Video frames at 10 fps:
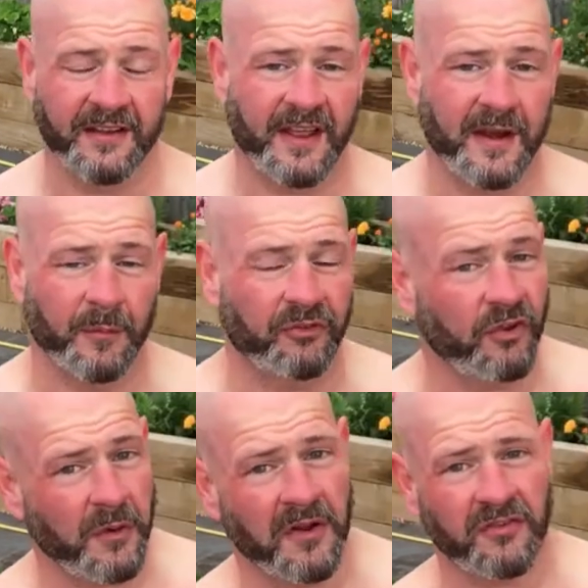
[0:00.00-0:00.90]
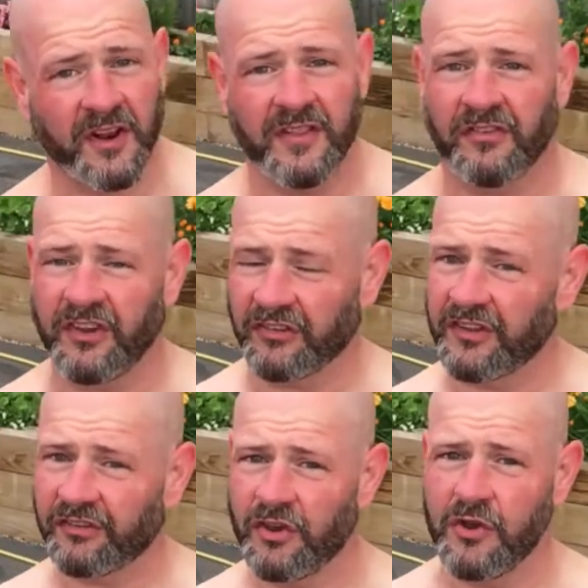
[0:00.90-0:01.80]
at day number
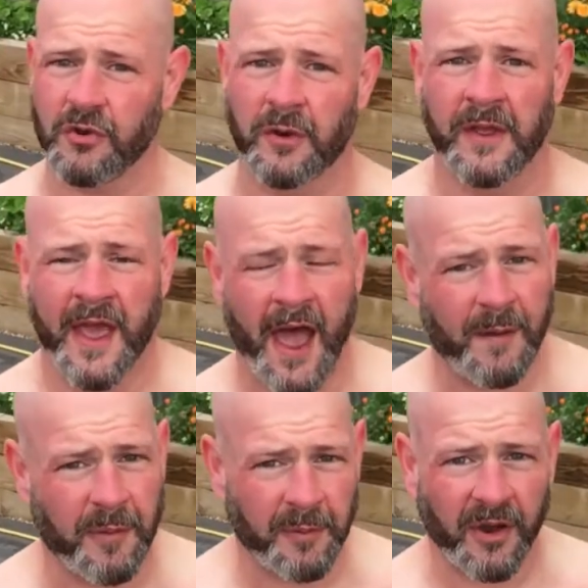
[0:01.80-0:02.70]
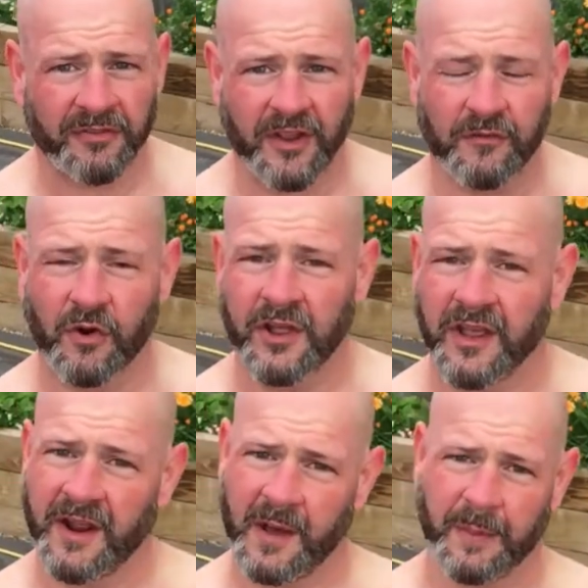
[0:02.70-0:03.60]
262. Happy birthday,
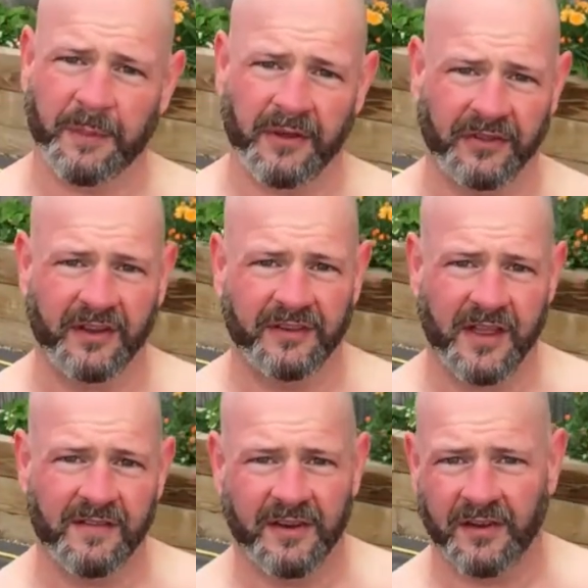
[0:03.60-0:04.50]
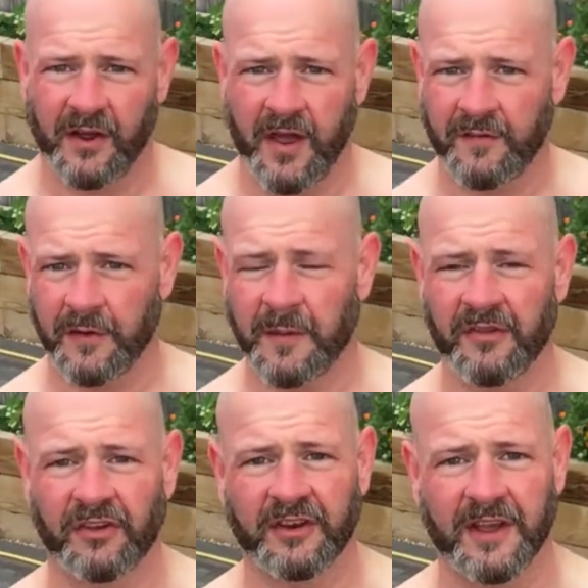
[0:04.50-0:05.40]
Ronnie, and happy birthday, David. Have an
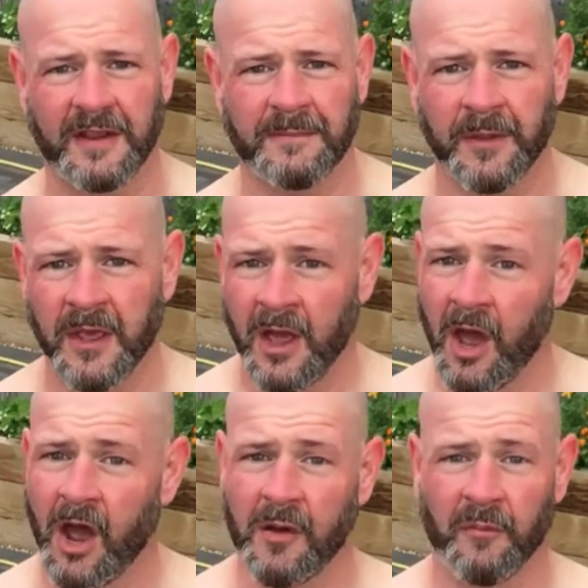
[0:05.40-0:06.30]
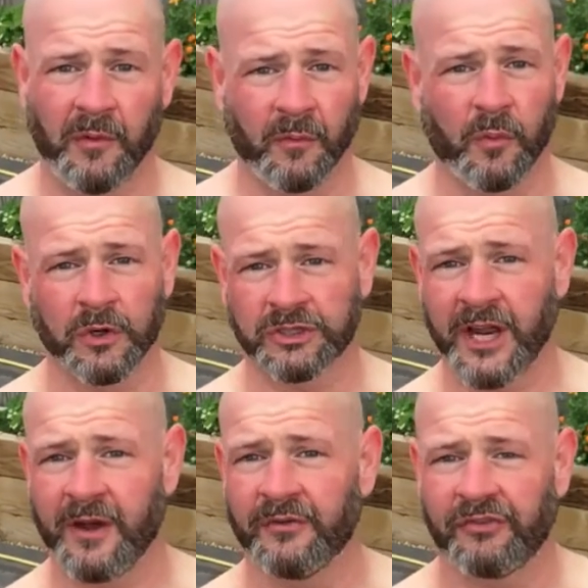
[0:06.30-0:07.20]
amazing day. Um, watch
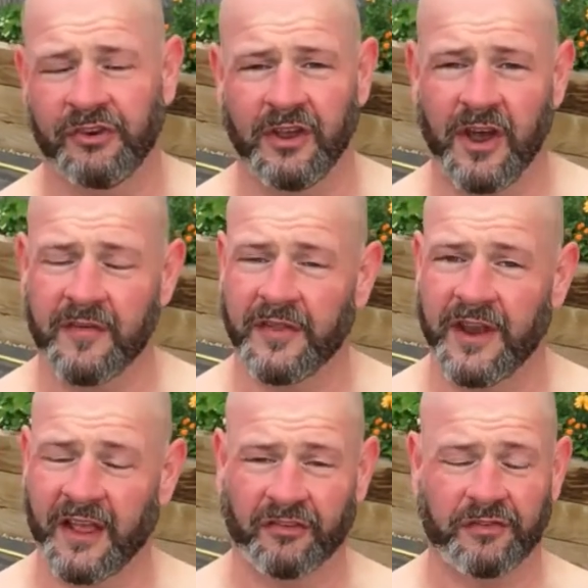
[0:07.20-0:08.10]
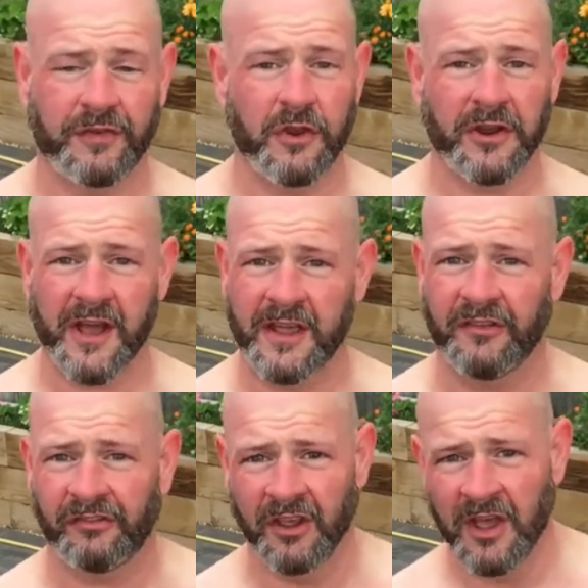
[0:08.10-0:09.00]
out uh, for the next few
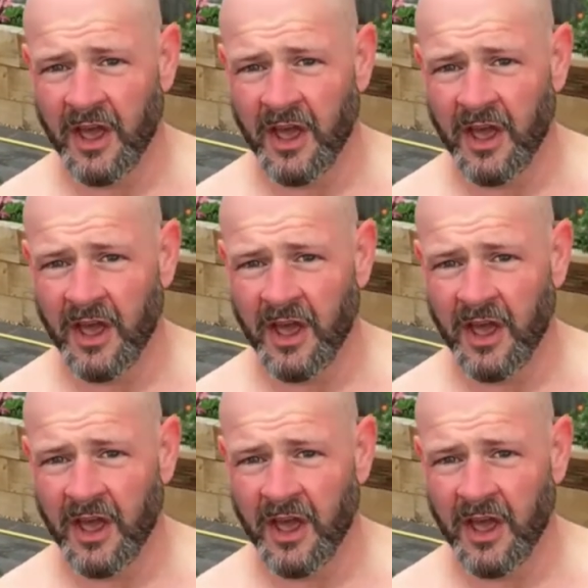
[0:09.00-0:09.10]
days.